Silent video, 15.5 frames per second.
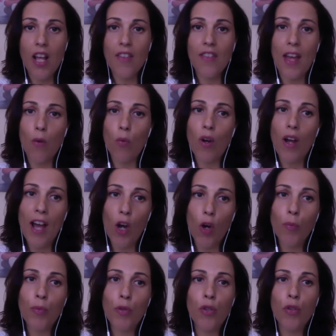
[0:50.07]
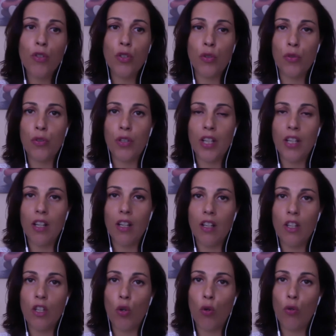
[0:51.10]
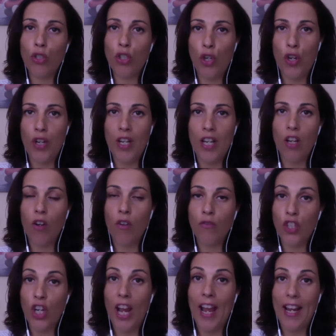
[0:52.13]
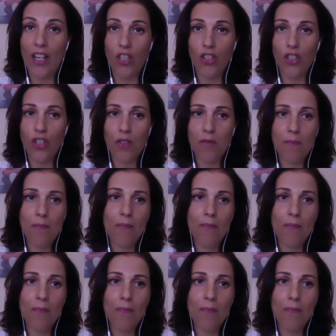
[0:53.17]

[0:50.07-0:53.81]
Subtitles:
that will help you during your journey of change.